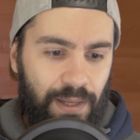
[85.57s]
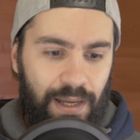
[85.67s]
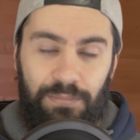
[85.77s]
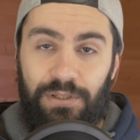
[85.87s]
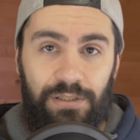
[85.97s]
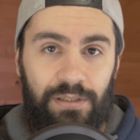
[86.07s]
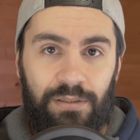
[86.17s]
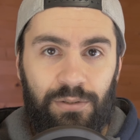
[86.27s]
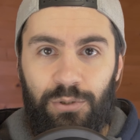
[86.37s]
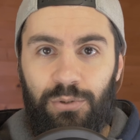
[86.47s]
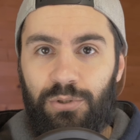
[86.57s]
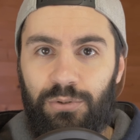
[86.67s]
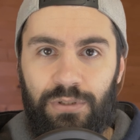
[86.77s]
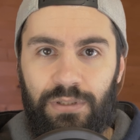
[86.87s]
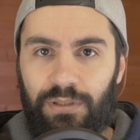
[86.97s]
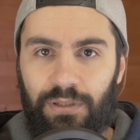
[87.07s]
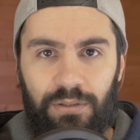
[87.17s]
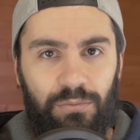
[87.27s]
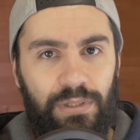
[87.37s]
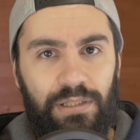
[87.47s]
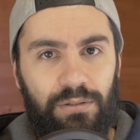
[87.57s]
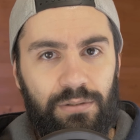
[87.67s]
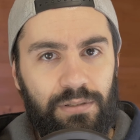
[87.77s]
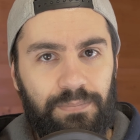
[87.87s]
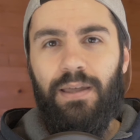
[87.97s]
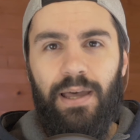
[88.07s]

I'm just too used on Windows.